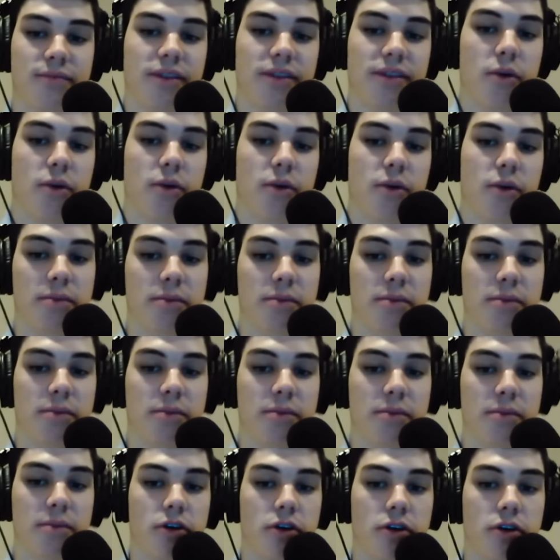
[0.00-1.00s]
going to be a
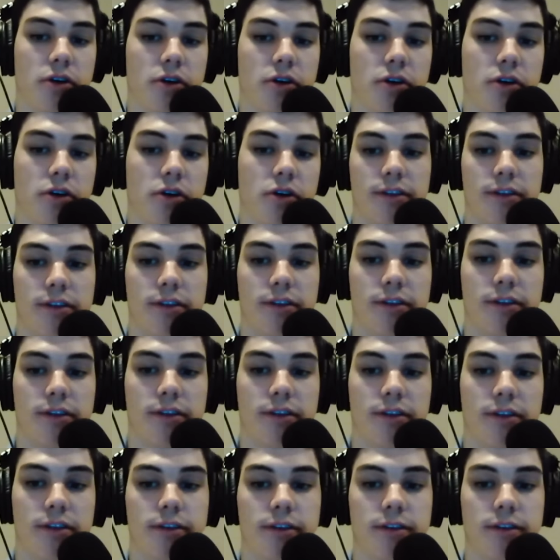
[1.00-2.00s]
better conference than the
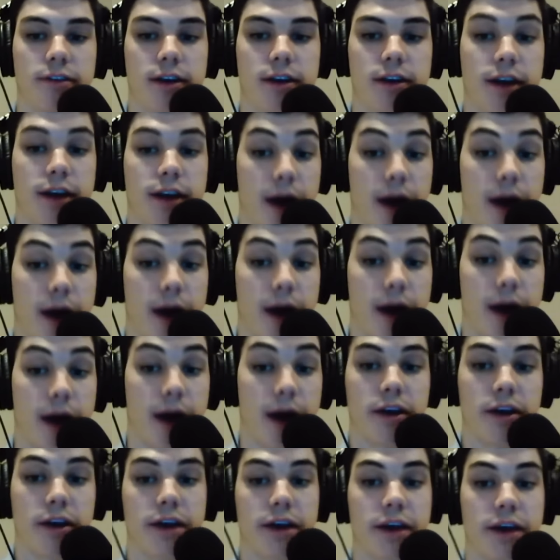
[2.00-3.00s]
SEC, and I was
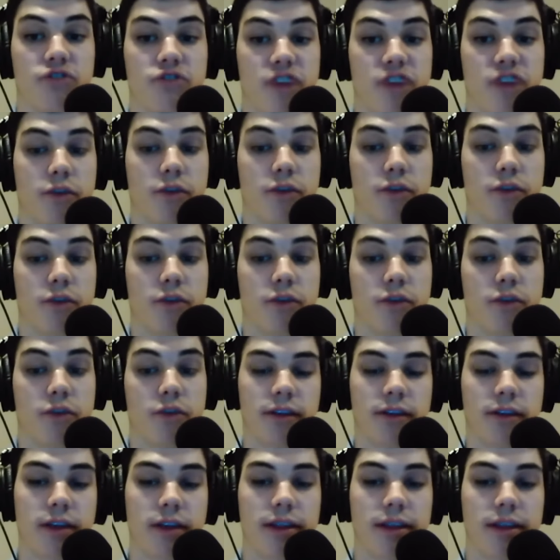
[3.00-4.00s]
talking in general because
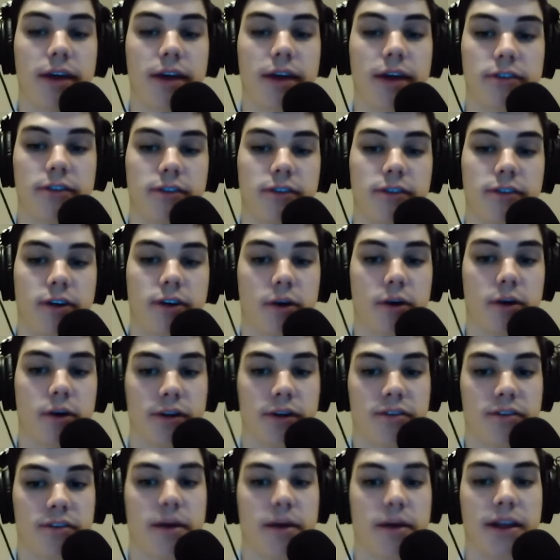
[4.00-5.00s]
I thought the ACC already
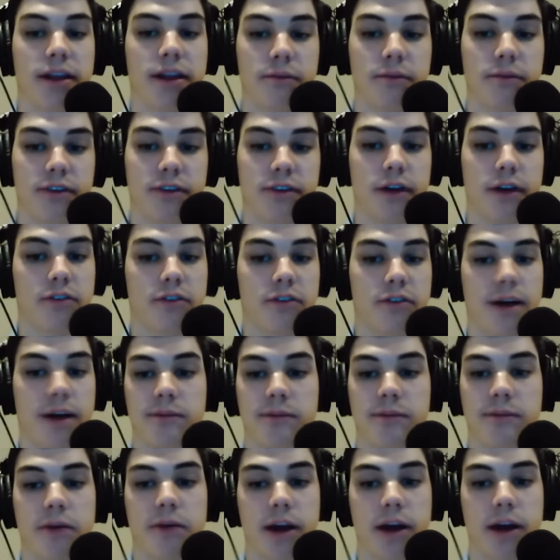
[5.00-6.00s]
cemented themselves top
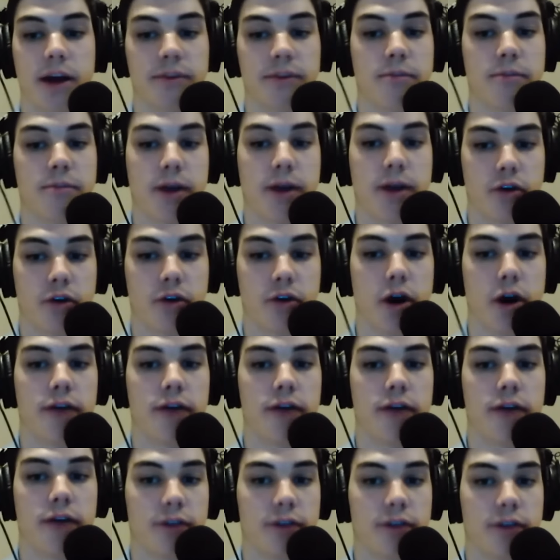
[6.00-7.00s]
to bottom as a better
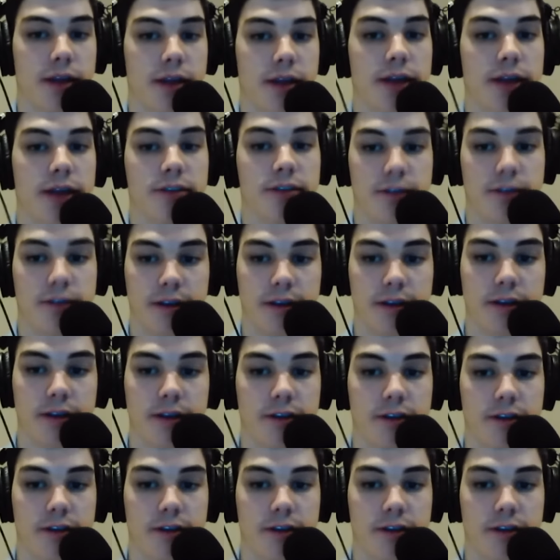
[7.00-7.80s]
conference than the SEC this